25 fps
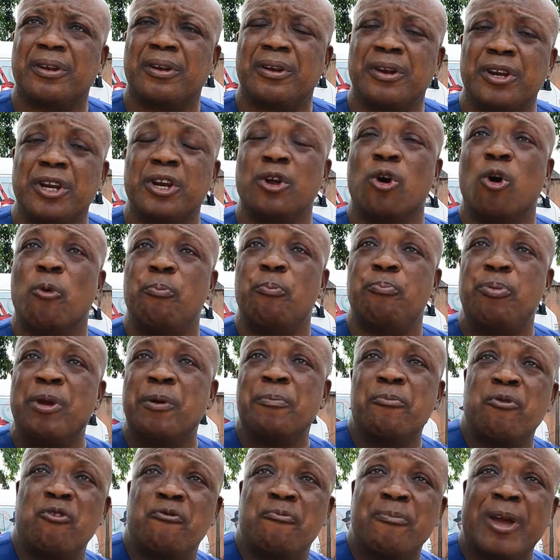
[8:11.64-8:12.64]
The Obi
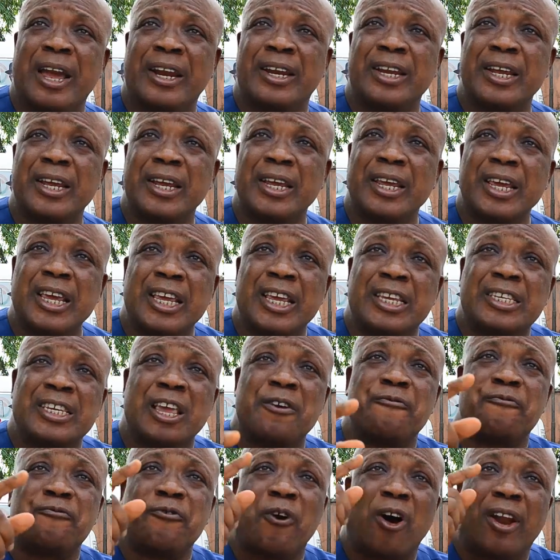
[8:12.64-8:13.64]
movement is
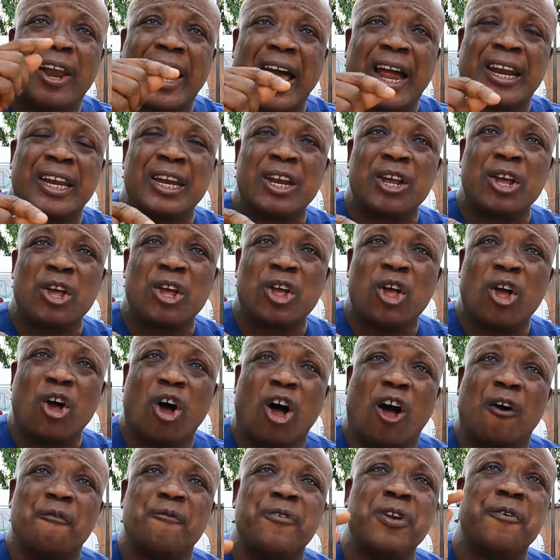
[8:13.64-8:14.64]
a fallout
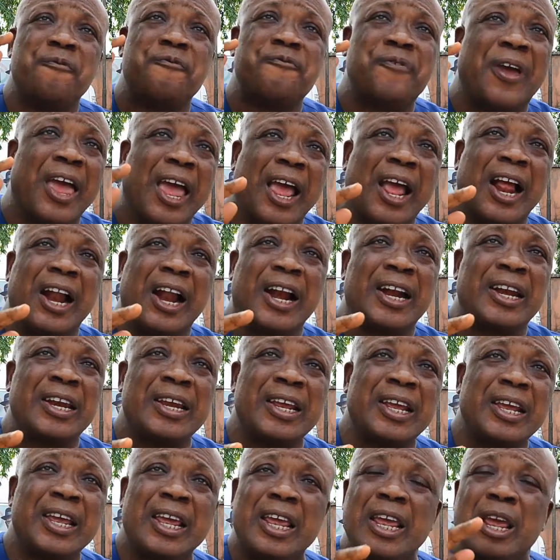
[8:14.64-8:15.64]
of the failed
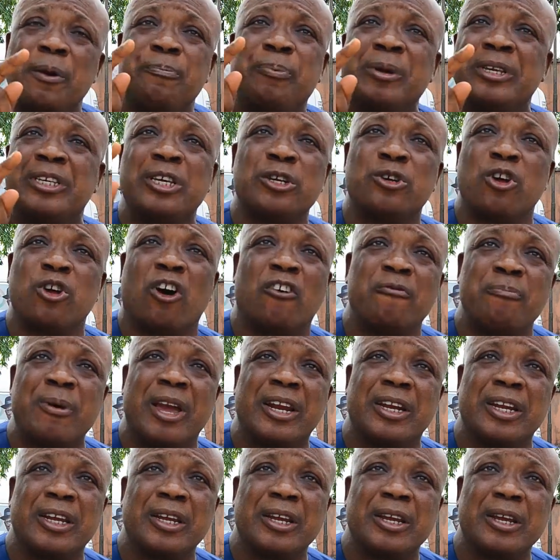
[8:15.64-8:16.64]
APC
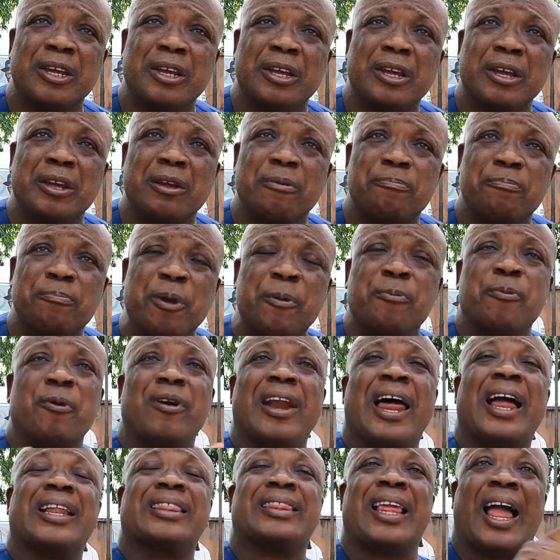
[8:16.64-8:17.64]
government.
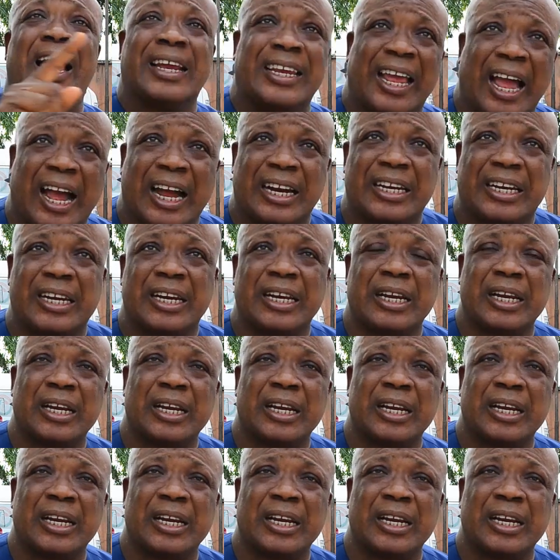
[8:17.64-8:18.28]
People are tired.